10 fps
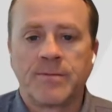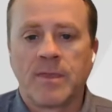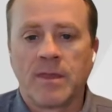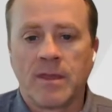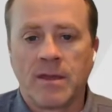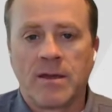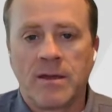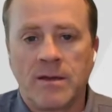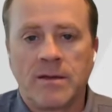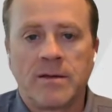
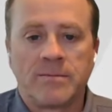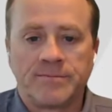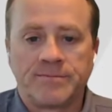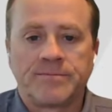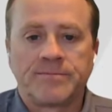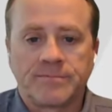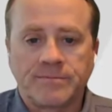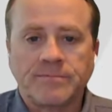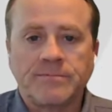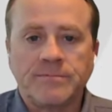
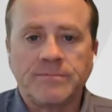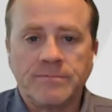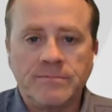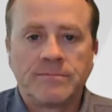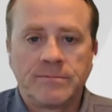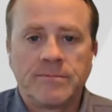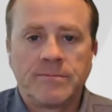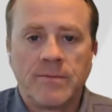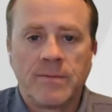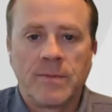
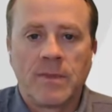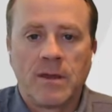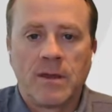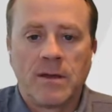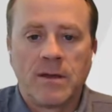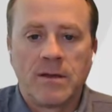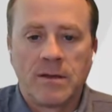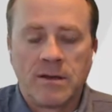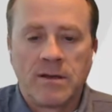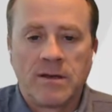
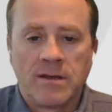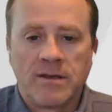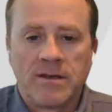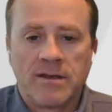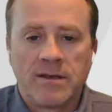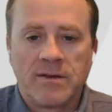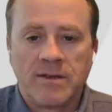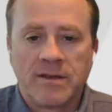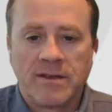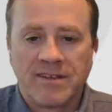
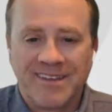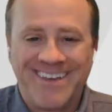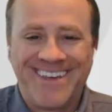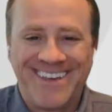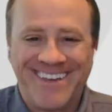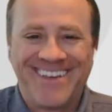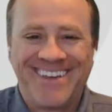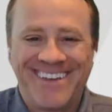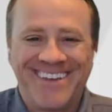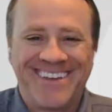
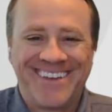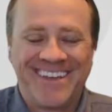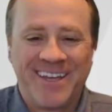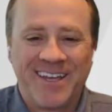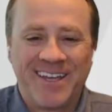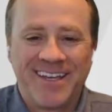This person isn't speaking.